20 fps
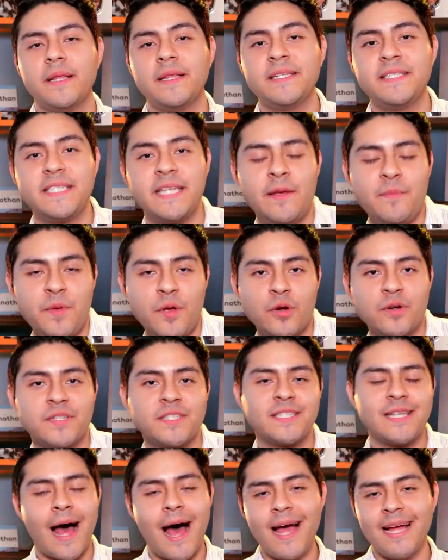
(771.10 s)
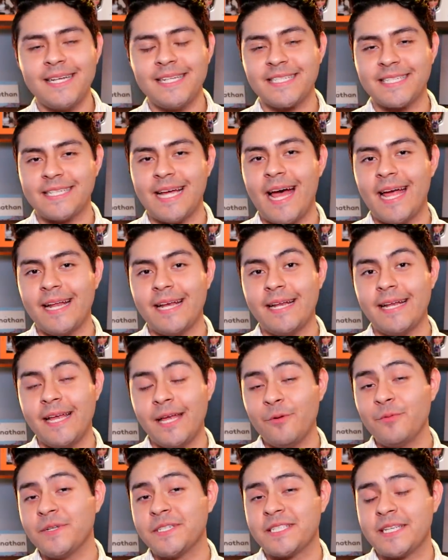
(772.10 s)
In the same year, Psy decided
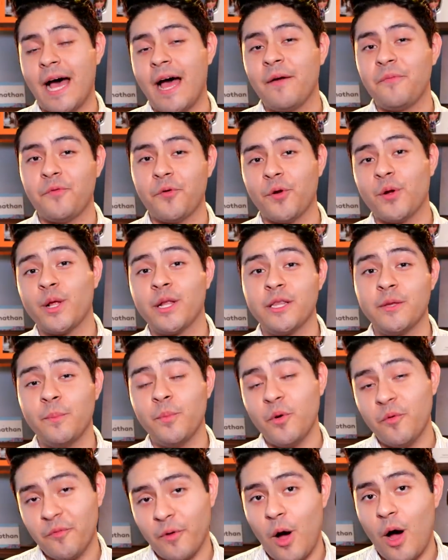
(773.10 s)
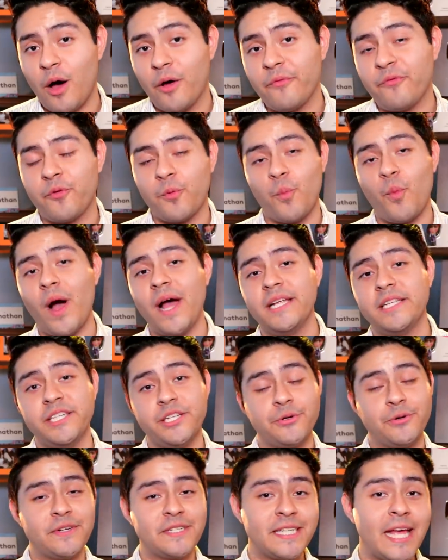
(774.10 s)
it was time for him to move on from
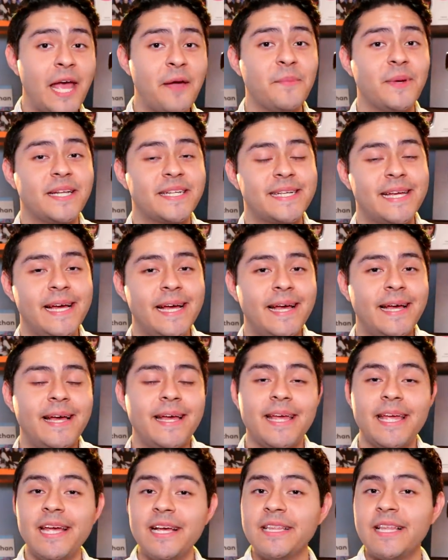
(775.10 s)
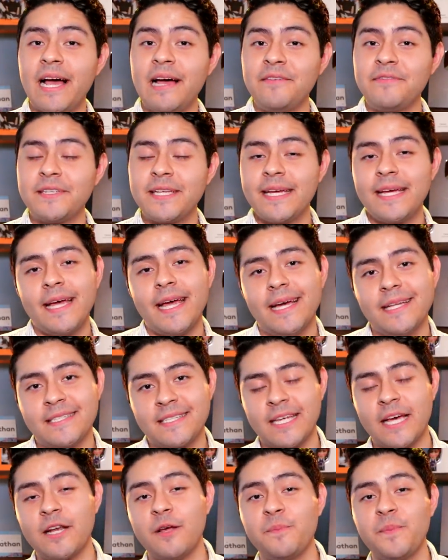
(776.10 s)
YG Entertainment. He left and
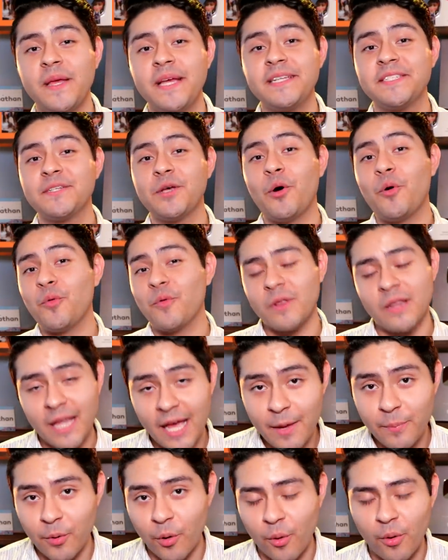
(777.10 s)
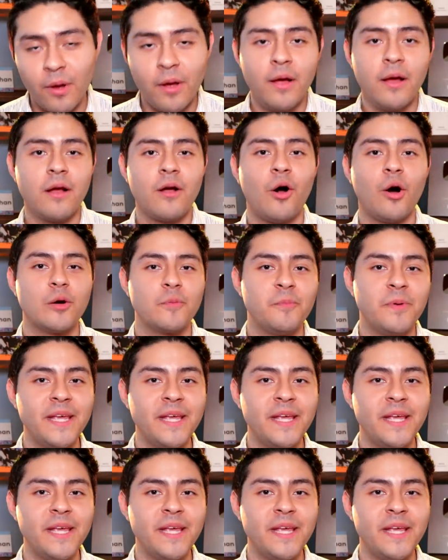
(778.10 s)
set up his own label called